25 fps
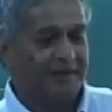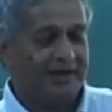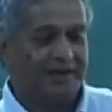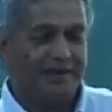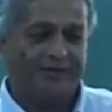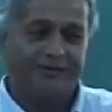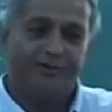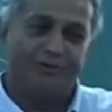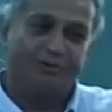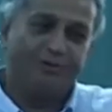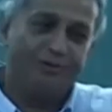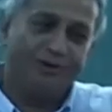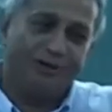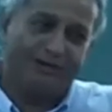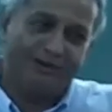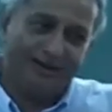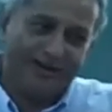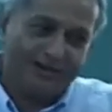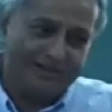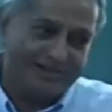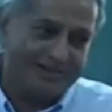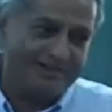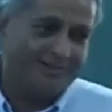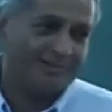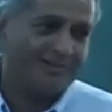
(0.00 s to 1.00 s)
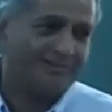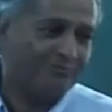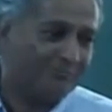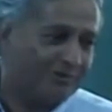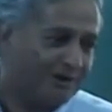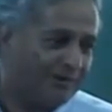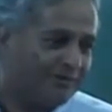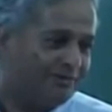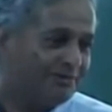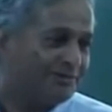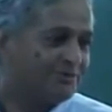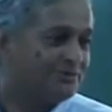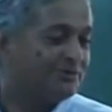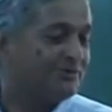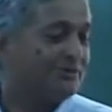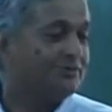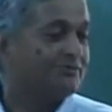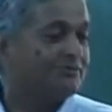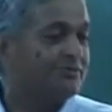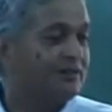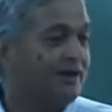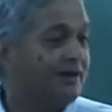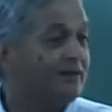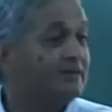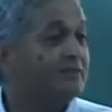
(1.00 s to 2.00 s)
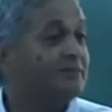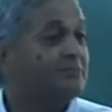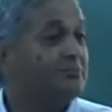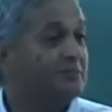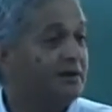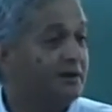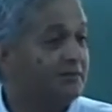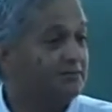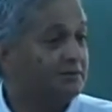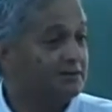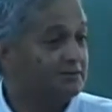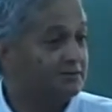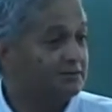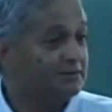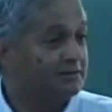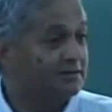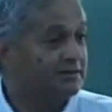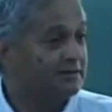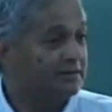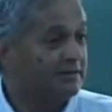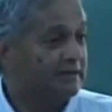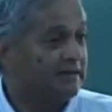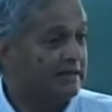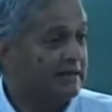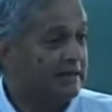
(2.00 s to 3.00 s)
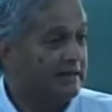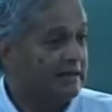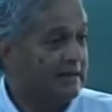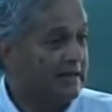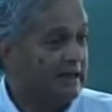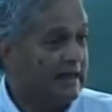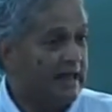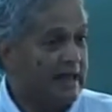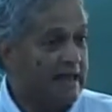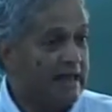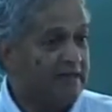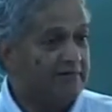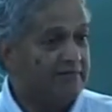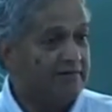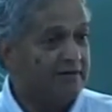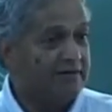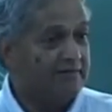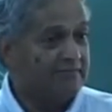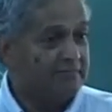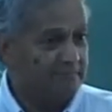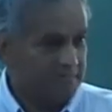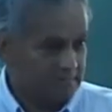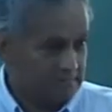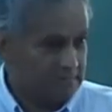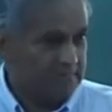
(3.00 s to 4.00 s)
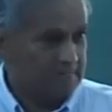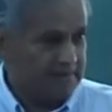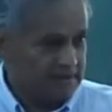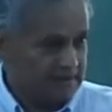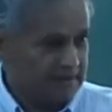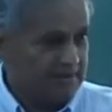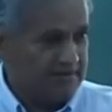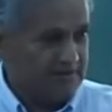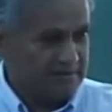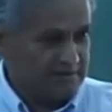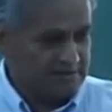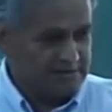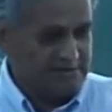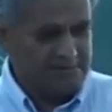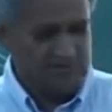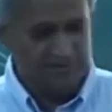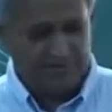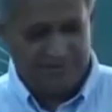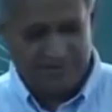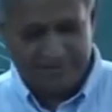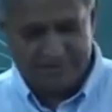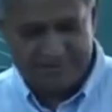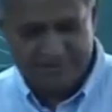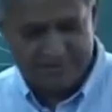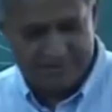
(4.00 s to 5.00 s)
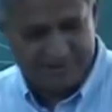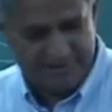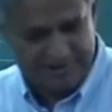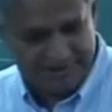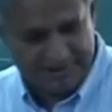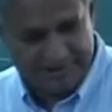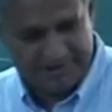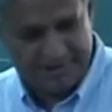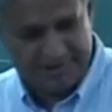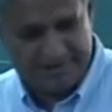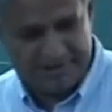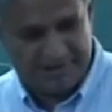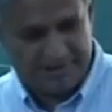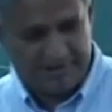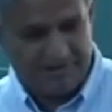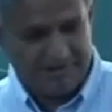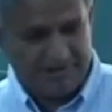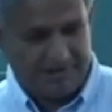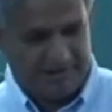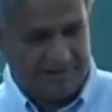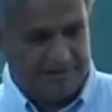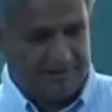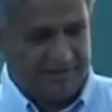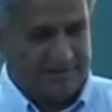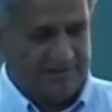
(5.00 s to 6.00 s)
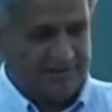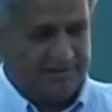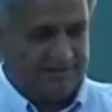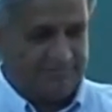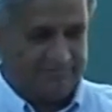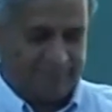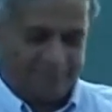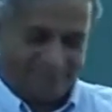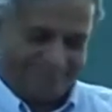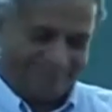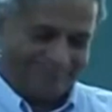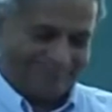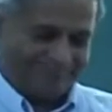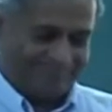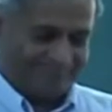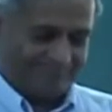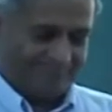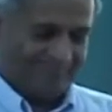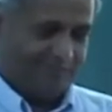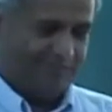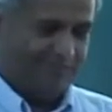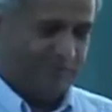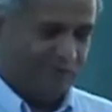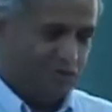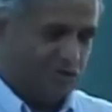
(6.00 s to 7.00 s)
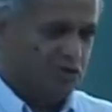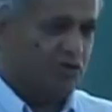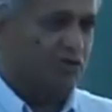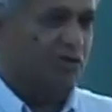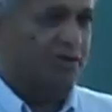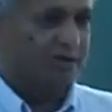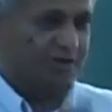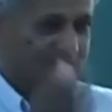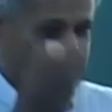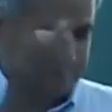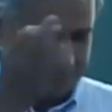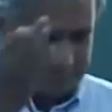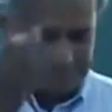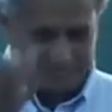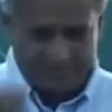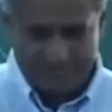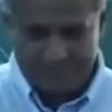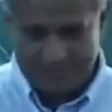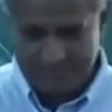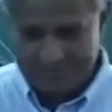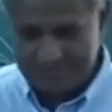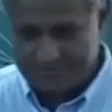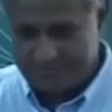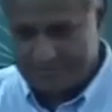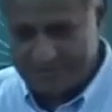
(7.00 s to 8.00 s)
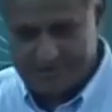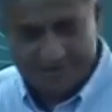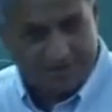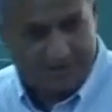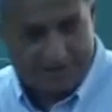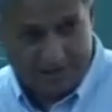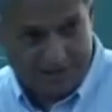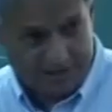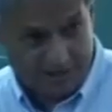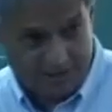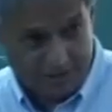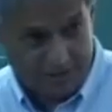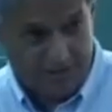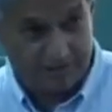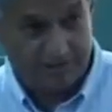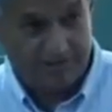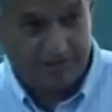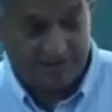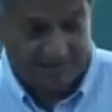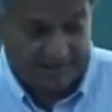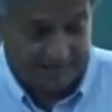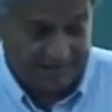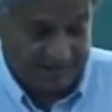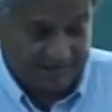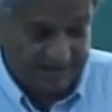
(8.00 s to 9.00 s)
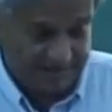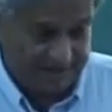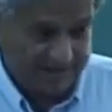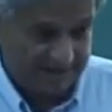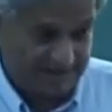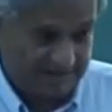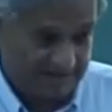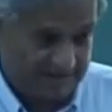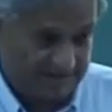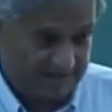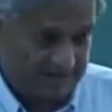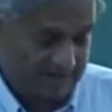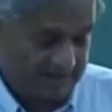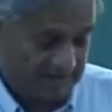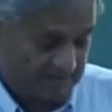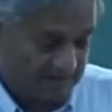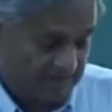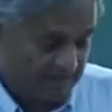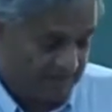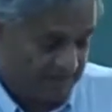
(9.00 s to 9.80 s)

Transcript: and you have addressed the problems, you have solved the problems. Even I uh, will give you just a little story, but it is not a story, it is a reality.